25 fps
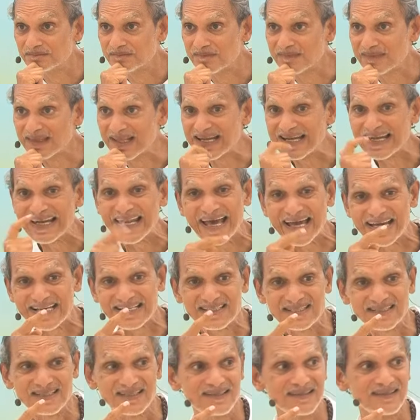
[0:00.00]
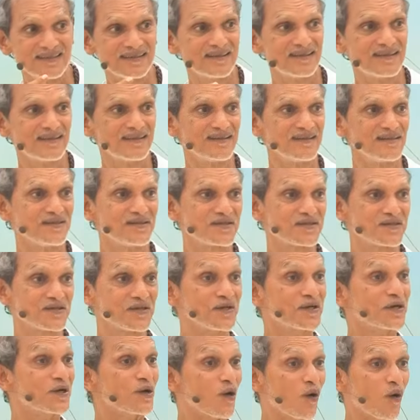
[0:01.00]
The light
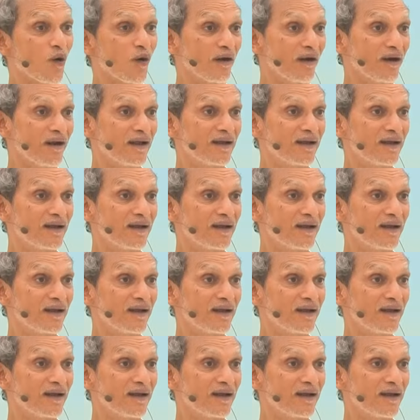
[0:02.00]
turned on